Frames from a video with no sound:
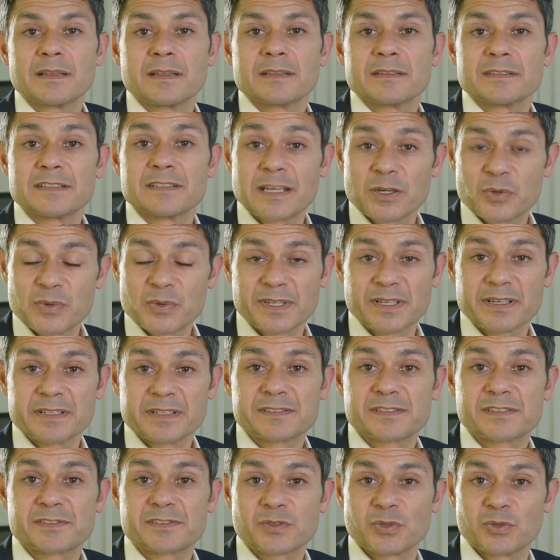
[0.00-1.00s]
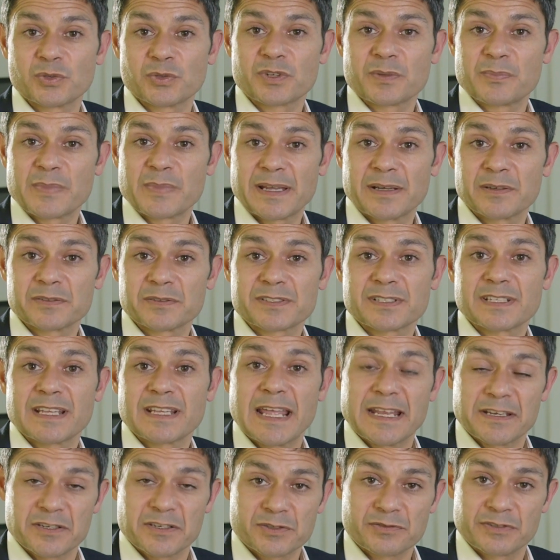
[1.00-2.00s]
Now we're going to talk about
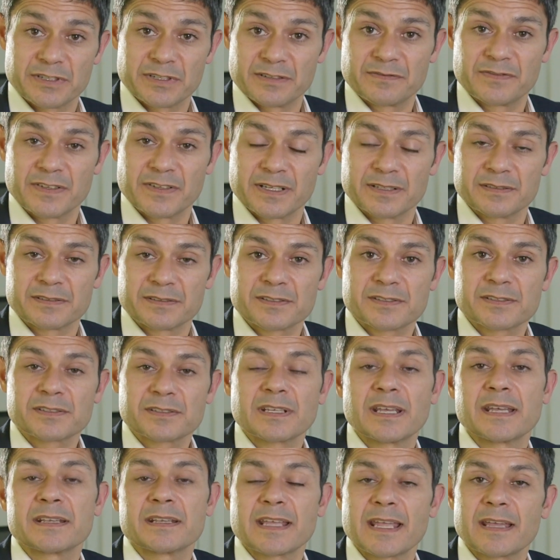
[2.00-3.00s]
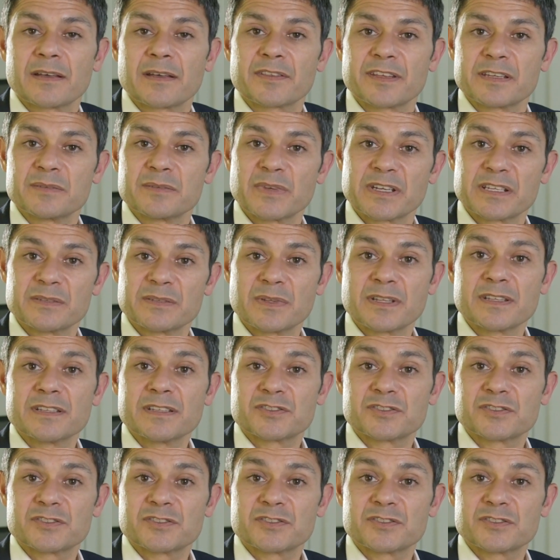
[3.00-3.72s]
entry events and how they may